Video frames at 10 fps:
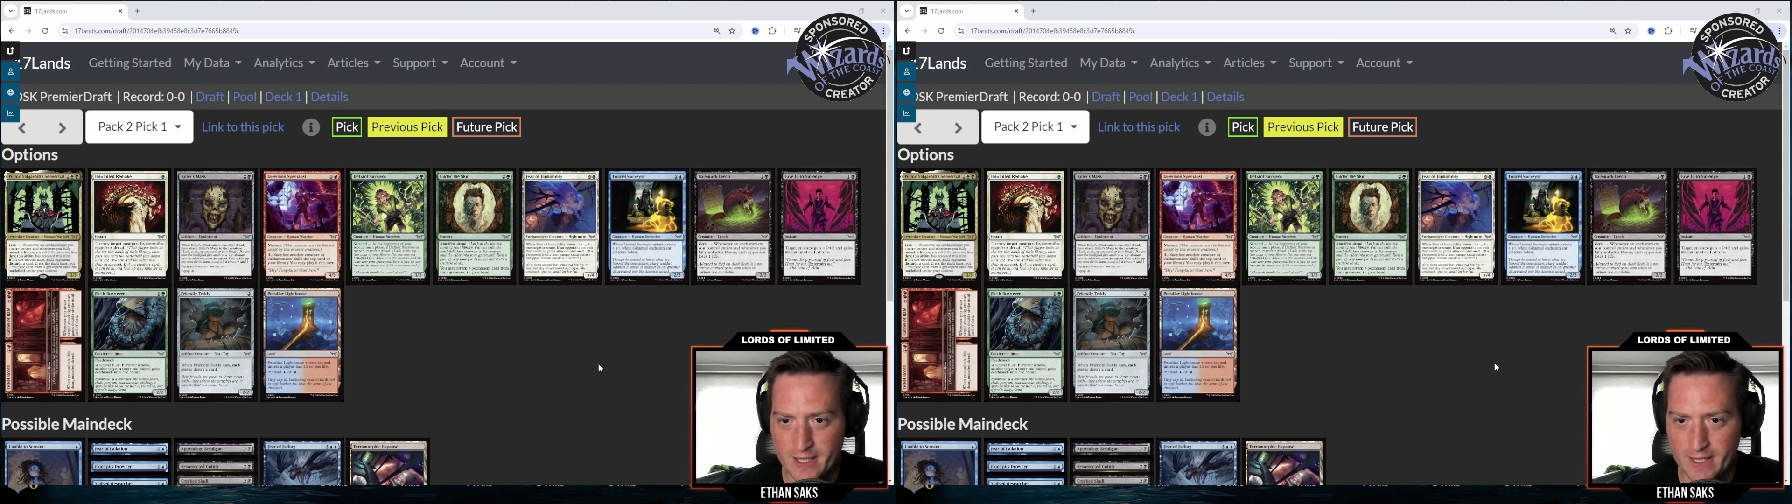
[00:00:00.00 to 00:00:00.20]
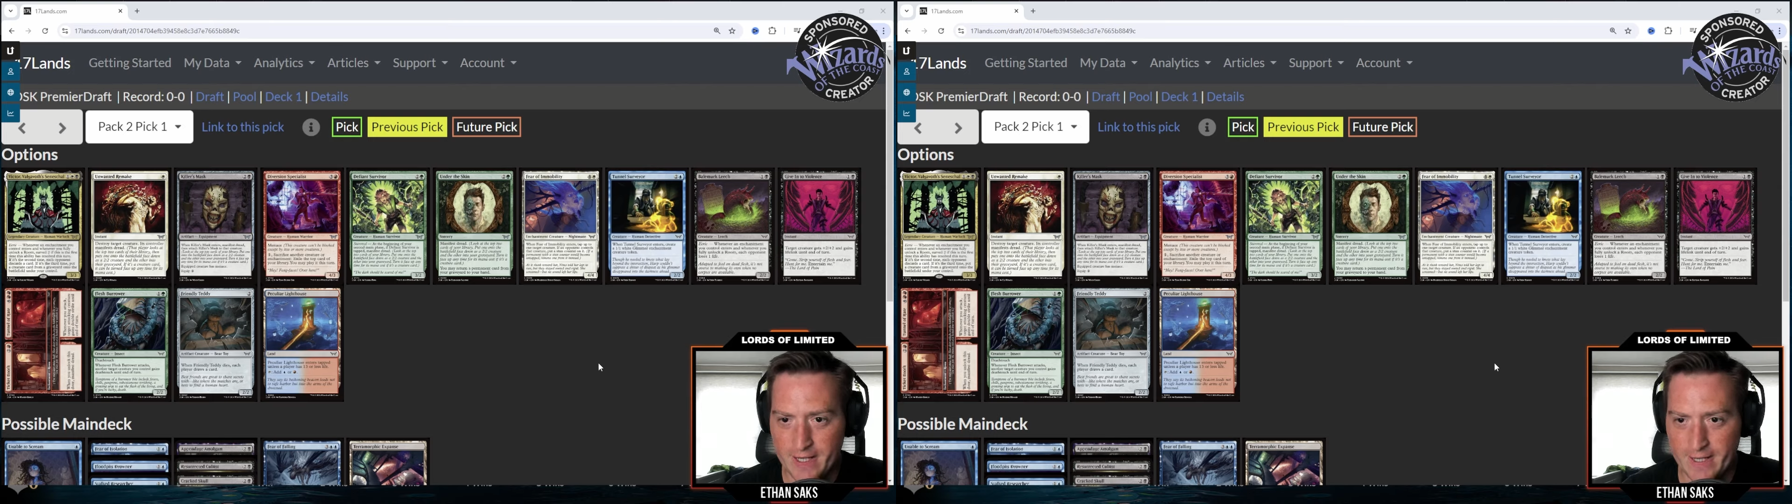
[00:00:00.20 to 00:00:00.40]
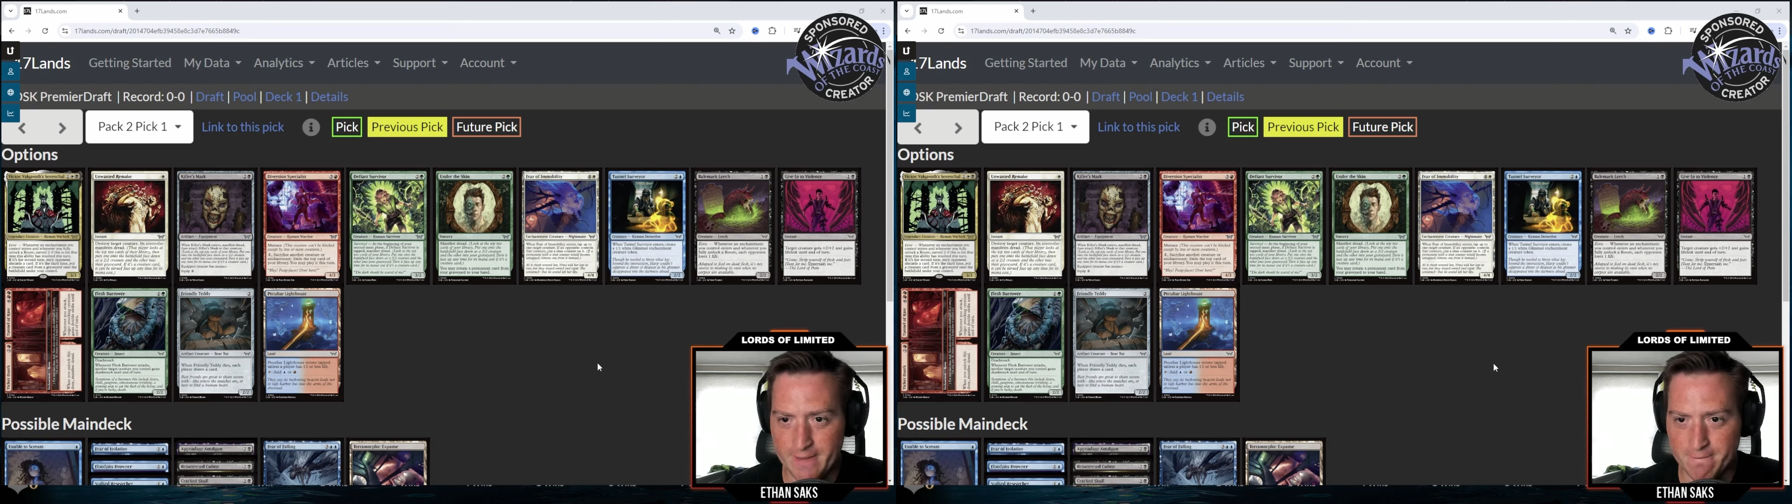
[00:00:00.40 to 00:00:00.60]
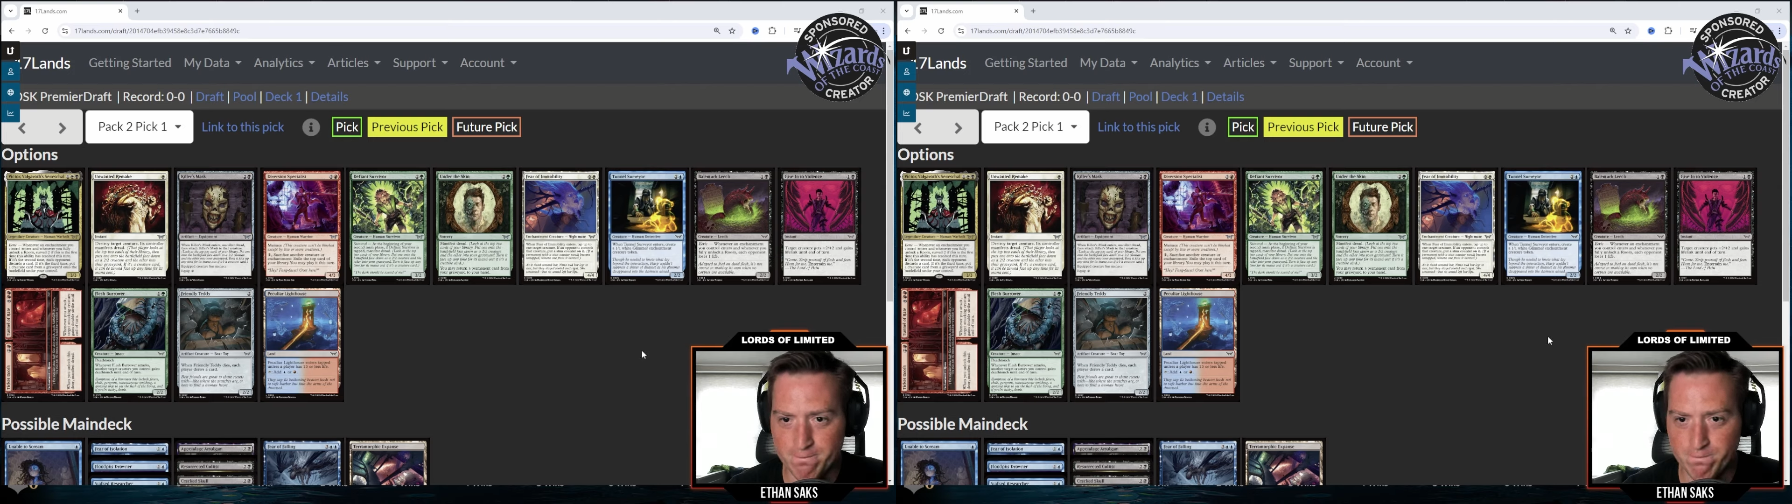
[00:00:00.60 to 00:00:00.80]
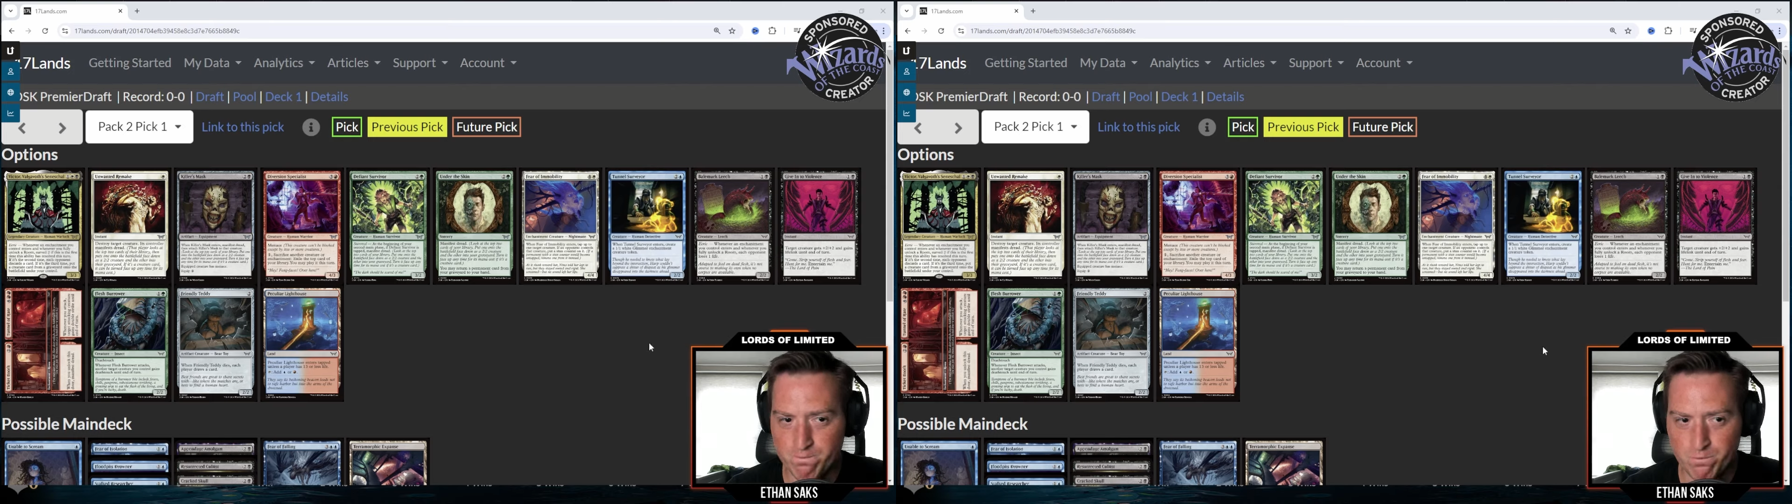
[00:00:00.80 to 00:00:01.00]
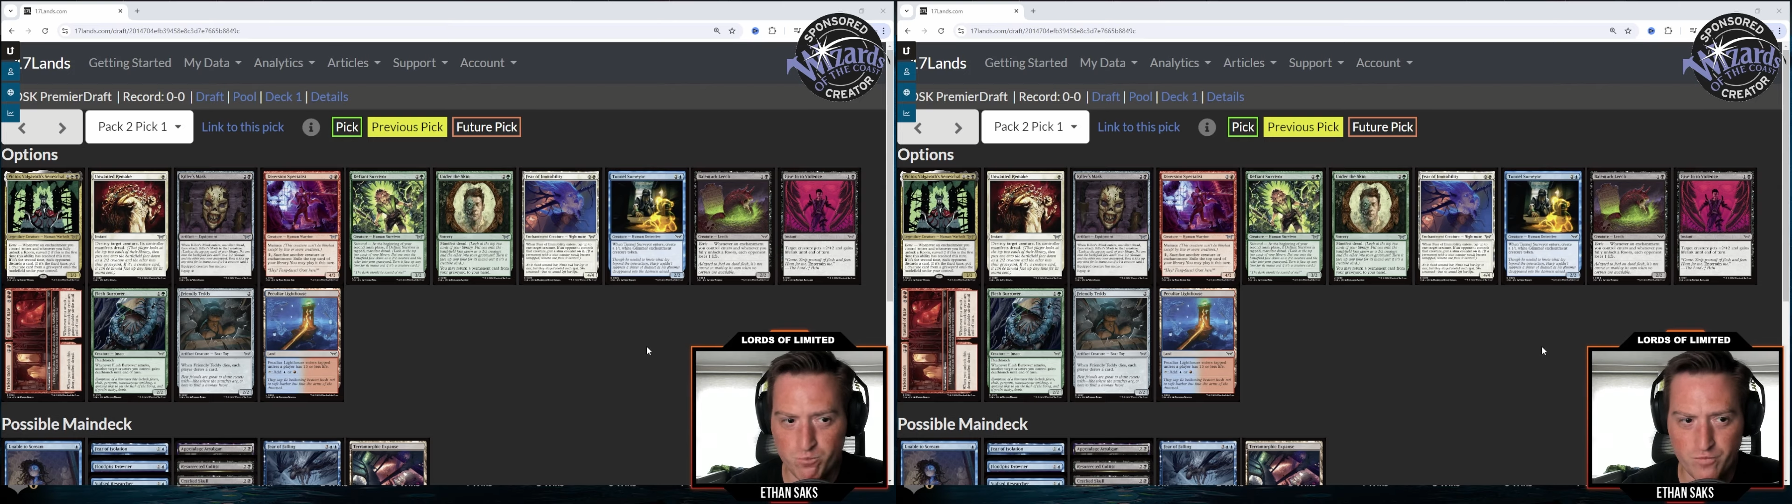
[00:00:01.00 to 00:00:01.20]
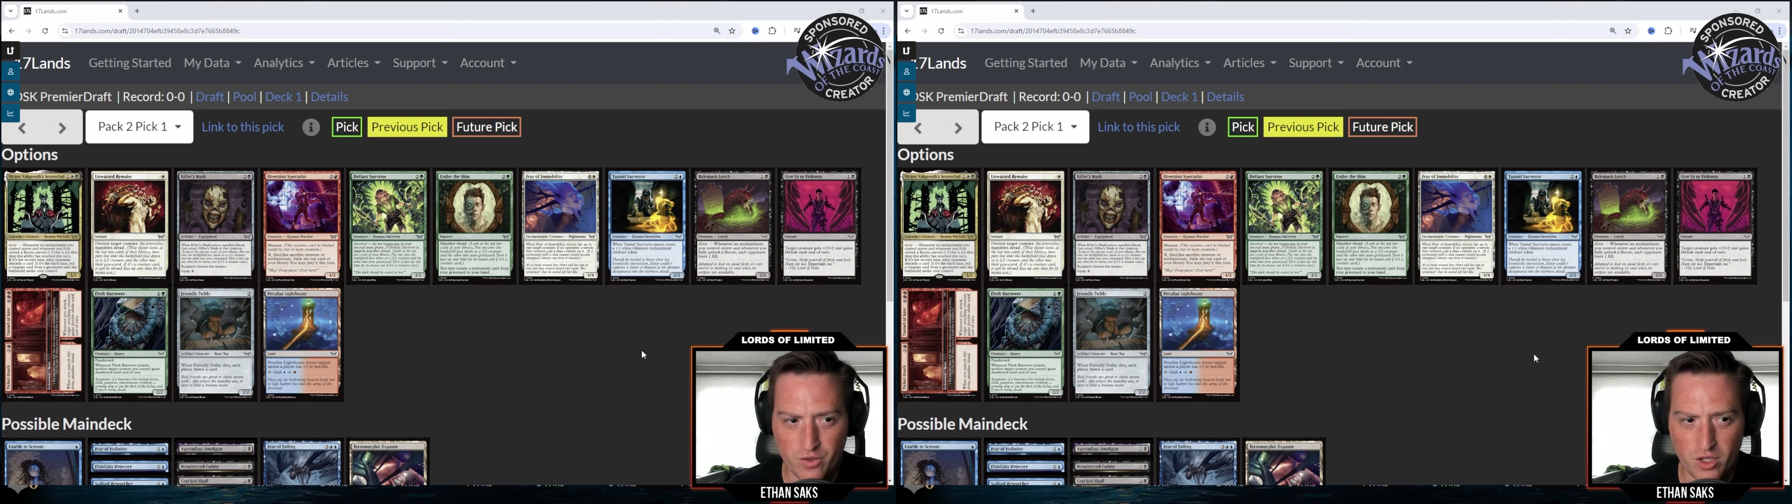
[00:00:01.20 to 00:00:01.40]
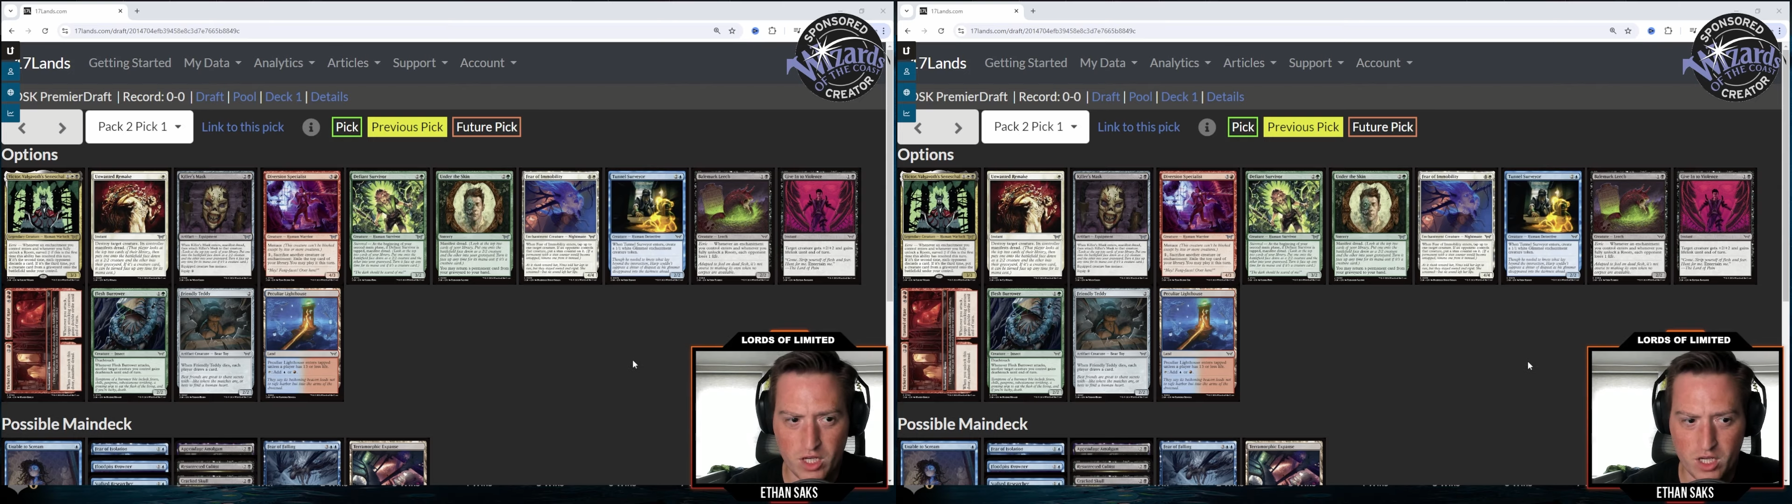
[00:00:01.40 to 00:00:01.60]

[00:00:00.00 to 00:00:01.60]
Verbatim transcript: Um, for